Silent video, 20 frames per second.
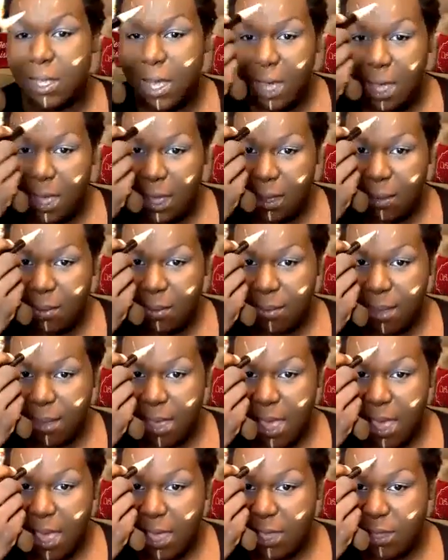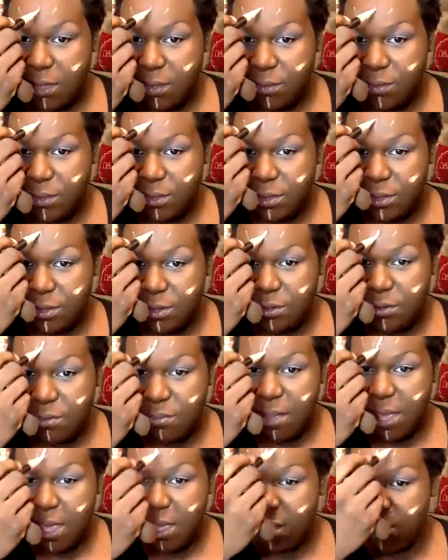I used to do
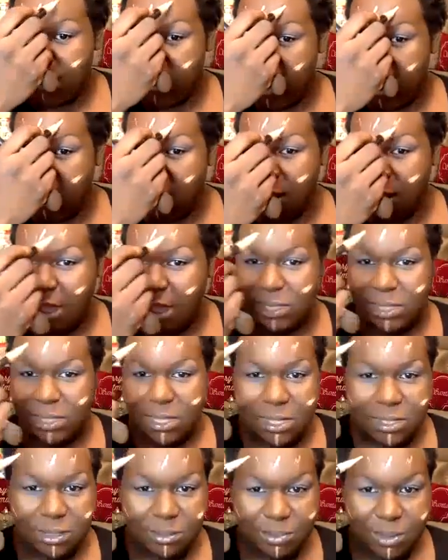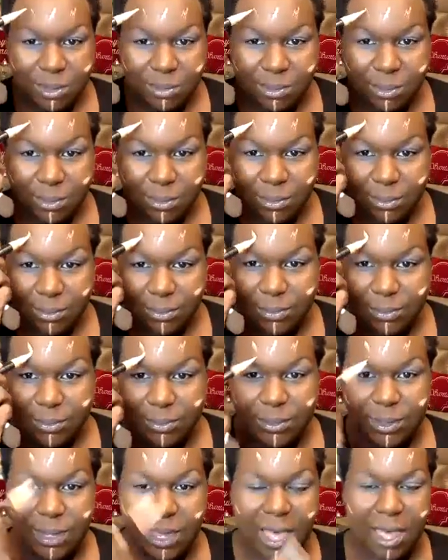makeup, but I don't like touching people.
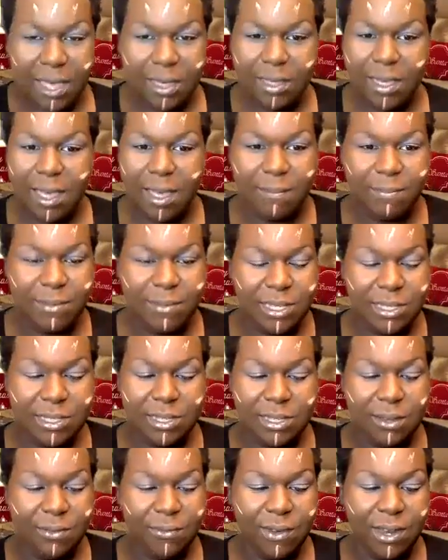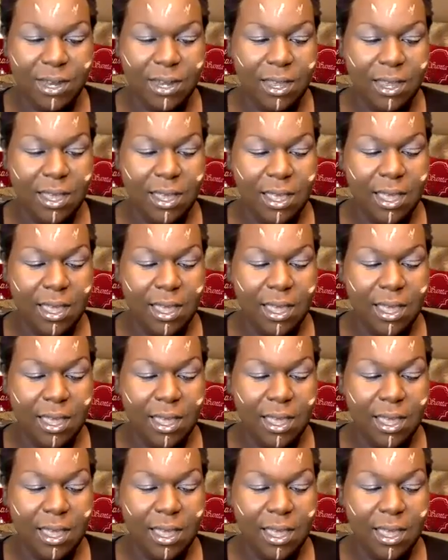I'm just different.